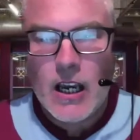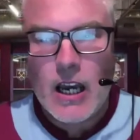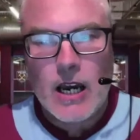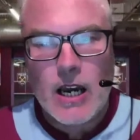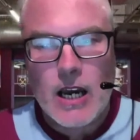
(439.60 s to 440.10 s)

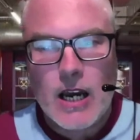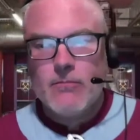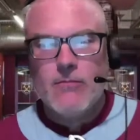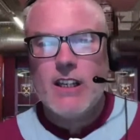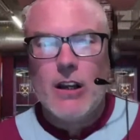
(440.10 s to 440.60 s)

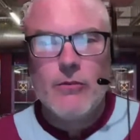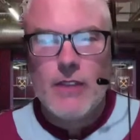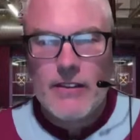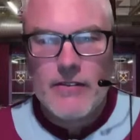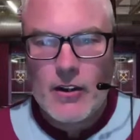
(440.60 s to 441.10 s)

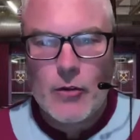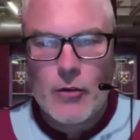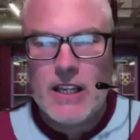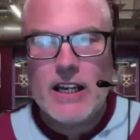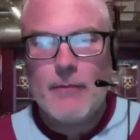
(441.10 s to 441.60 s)
There could
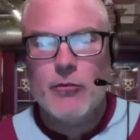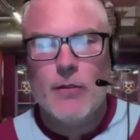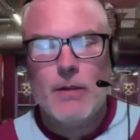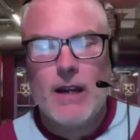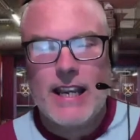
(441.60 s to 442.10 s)
be a number
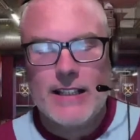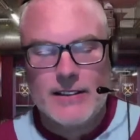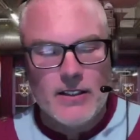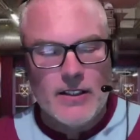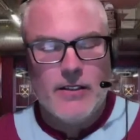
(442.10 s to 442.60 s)
of
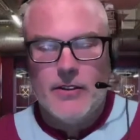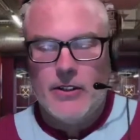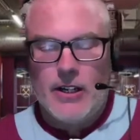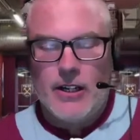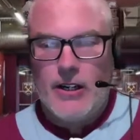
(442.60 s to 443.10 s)
players that
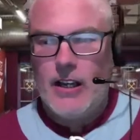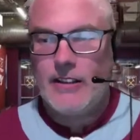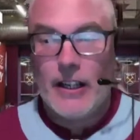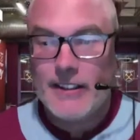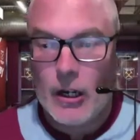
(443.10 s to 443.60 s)
are...
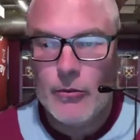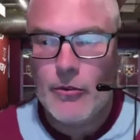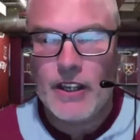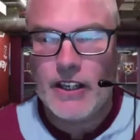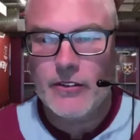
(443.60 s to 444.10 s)
I don't
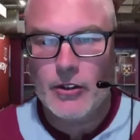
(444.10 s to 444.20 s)
think